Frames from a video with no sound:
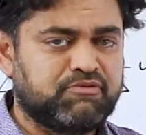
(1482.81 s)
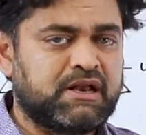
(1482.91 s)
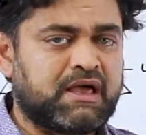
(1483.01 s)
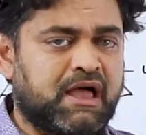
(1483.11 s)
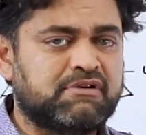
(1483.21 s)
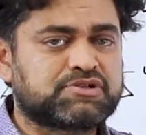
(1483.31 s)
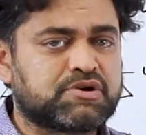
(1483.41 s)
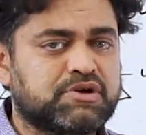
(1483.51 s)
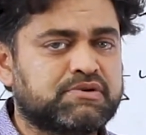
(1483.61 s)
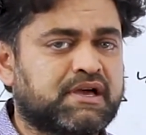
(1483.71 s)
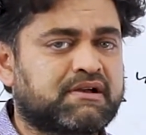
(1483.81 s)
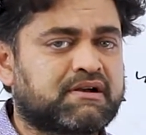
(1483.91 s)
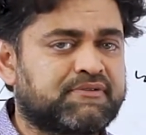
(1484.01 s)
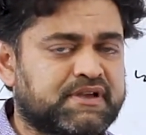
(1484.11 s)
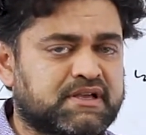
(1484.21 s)
When I will show you the
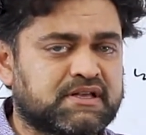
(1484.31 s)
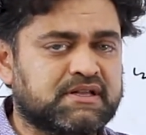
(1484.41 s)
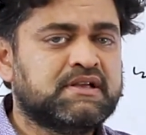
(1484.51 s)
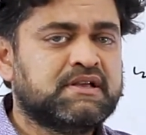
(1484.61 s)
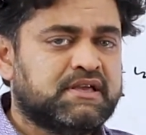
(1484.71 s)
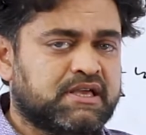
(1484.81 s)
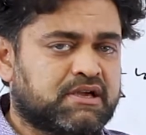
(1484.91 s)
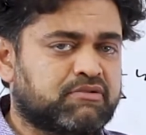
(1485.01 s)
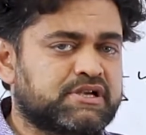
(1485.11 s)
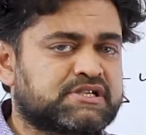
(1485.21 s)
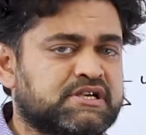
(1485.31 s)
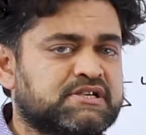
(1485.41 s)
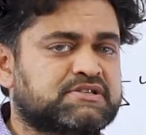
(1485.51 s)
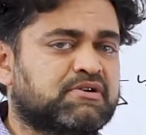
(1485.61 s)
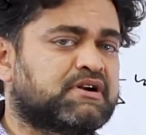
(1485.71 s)
graphical
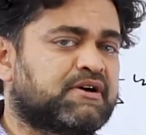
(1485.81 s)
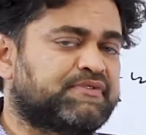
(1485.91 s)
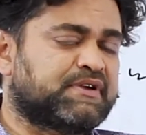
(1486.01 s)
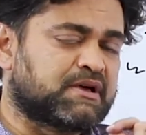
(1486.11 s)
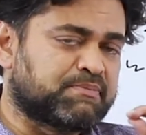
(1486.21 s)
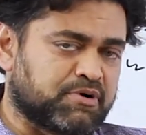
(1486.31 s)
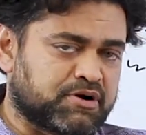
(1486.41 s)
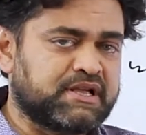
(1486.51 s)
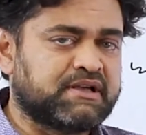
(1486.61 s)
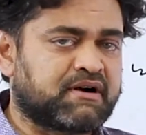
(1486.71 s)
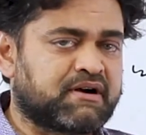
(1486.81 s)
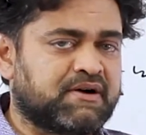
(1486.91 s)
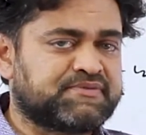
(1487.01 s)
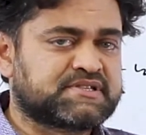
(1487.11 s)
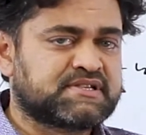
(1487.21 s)
equations or graphical plotting
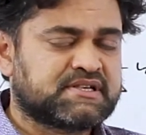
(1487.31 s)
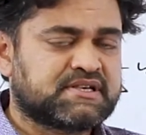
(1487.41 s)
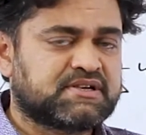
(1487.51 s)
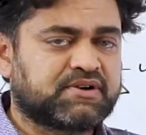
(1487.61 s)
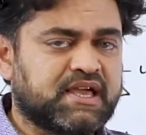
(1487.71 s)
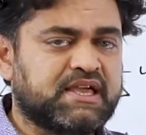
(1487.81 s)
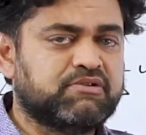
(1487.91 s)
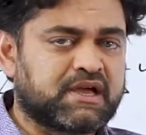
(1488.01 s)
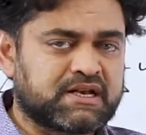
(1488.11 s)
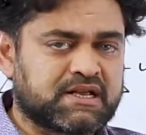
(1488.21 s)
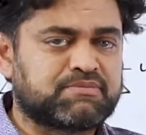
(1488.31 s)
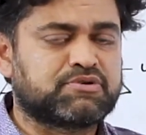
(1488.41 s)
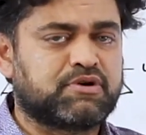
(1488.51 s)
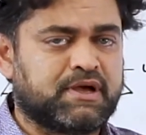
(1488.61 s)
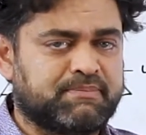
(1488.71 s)
graphs, okay, you can come
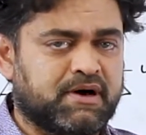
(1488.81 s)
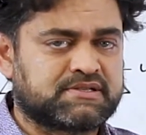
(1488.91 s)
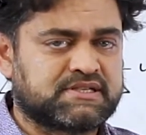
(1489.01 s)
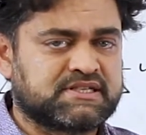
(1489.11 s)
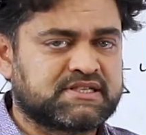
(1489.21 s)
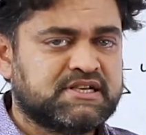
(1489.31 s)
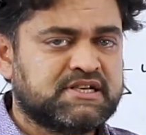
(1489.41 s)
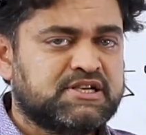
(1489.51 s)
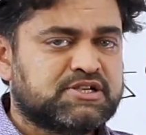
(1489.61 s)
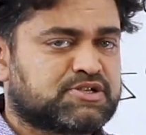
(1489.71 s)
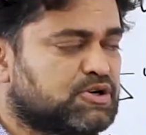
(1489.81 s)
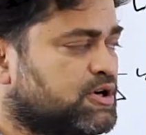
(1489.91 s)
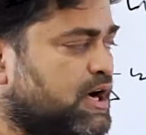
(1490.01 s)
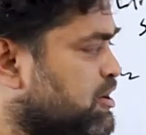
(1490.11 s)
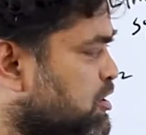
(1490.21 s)
to know about it.
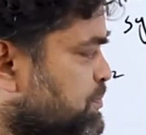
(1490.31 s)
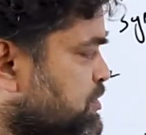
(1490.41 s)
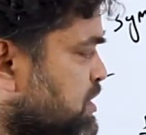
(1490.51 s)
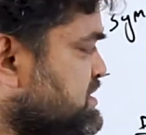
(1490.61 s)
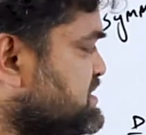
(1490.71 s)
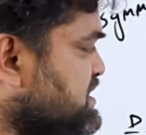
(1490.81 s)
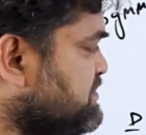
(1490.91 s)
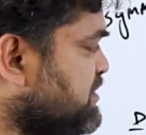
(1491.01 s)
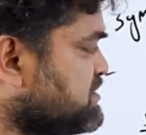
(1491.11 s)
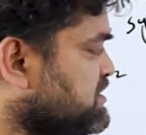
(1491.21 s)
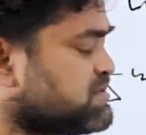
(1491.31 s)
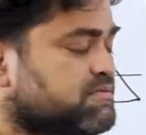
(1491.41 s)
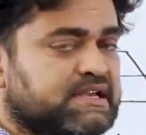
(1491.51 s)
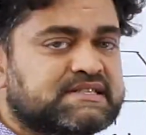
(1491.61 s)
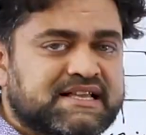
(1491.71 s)
So I hope you understand about the
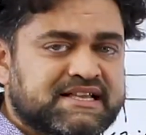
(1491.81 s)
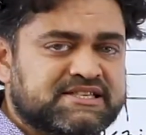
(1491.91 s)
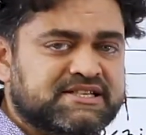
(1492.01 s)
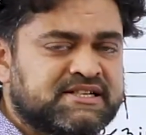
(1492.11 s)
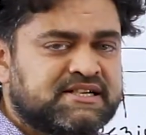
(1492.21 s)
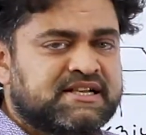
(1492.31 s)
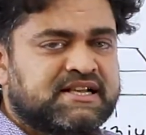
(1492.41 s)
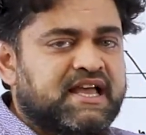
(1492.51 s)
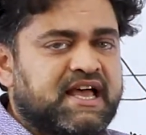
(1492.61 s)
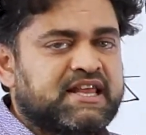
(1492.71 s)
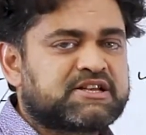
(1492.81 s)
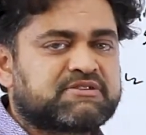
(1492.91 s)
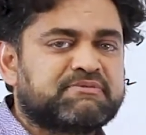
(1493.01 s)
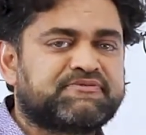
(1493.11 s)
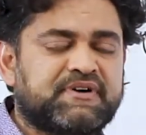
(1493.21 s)
today's lecture. and it
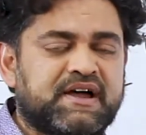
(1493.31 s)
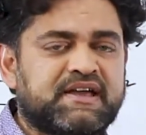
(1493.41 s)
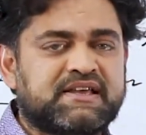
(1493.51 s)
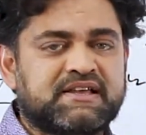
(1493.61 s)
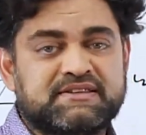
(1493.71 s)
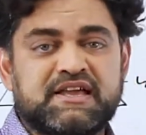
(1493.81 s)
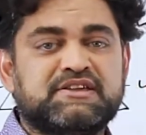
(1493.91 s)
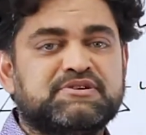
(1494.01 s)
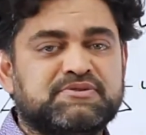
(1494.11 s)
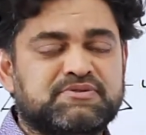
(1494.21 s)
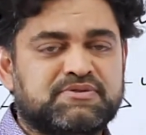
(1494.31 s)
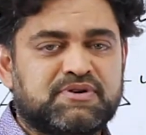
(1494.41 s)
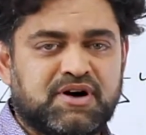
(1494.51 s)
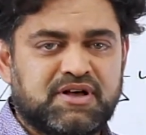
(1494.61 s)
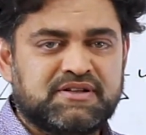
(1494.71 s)
will be fine. And thank
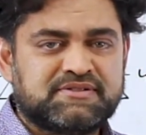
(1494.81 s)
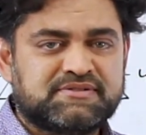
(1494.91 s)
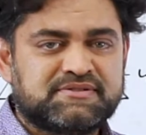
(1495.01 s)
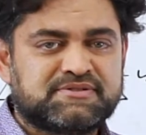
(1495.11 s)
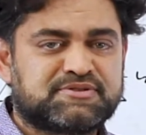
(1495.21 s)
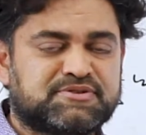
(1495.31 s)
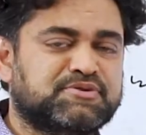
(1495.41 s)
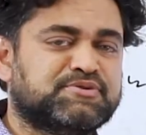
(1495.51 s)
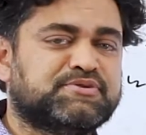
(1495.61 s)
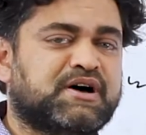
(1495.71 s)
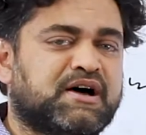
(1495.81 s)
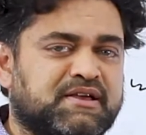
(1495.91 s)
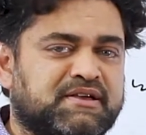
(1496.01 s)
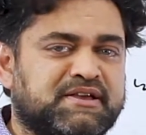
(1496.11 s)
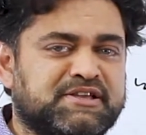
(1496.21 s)
you all to
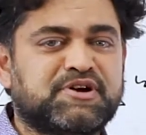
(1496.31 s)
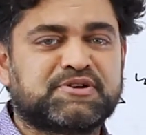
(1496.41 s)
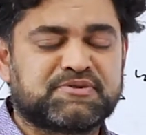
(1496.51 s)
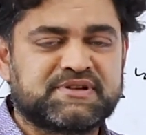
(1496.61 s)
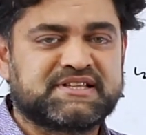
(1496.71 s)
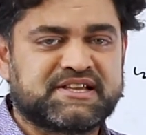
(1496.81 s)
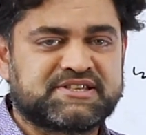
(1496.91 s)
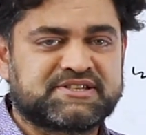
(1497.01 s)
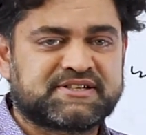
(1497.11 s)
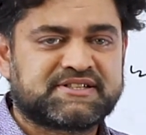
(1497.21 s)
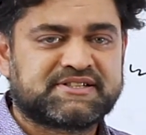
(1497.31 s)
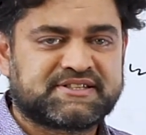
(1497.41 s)
enjoy today's lecture.